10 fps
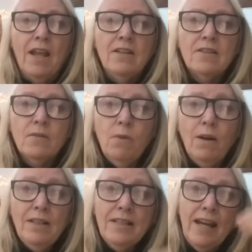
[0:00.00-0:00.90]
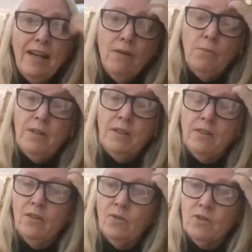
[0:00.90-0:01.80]
so one day we
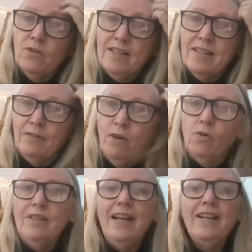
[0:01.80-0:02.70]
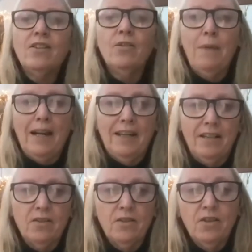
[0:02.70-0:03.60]
thought to ourselves, oh, let's go back
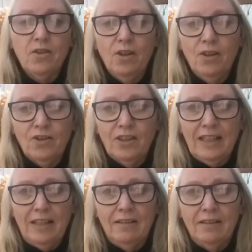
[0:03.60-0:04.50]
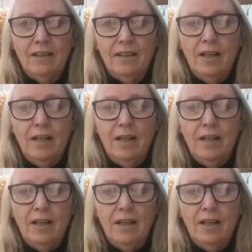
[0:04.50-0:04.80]
into the church again.